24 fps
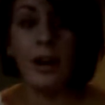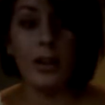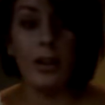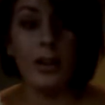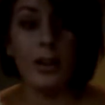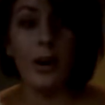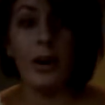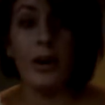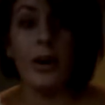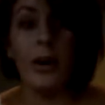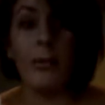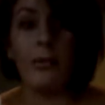
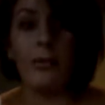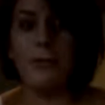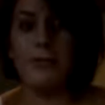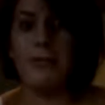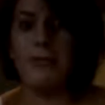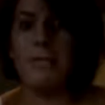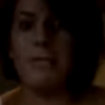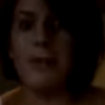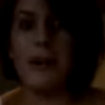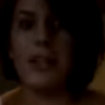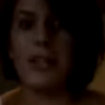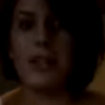a
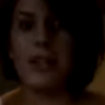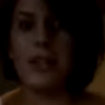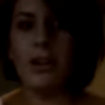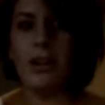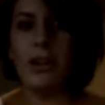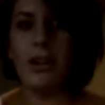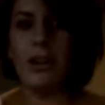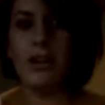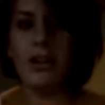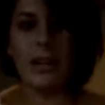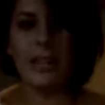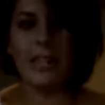
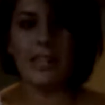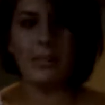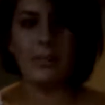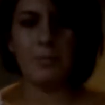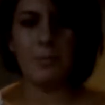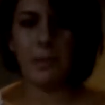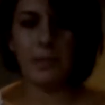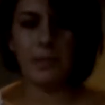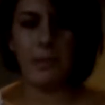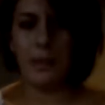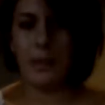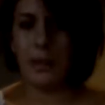professional
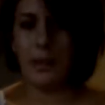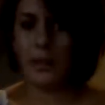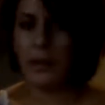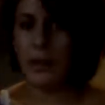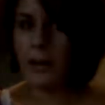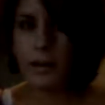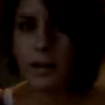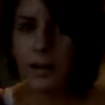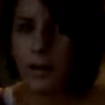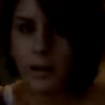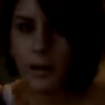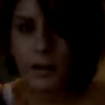thespian,
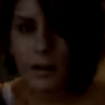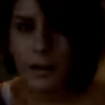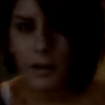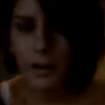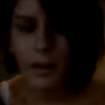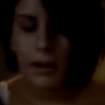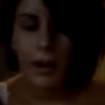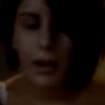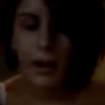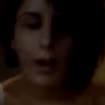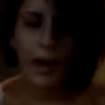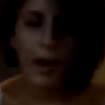
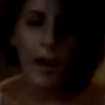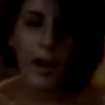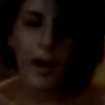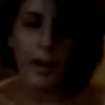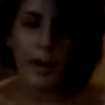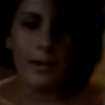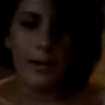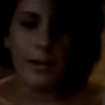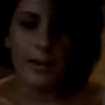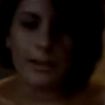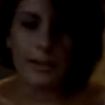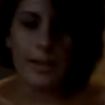
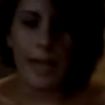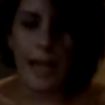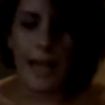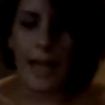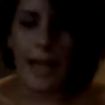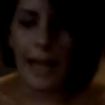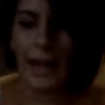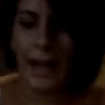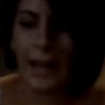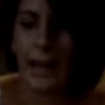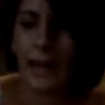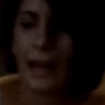
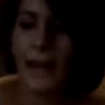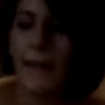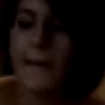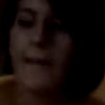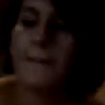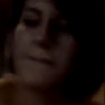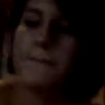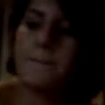saying,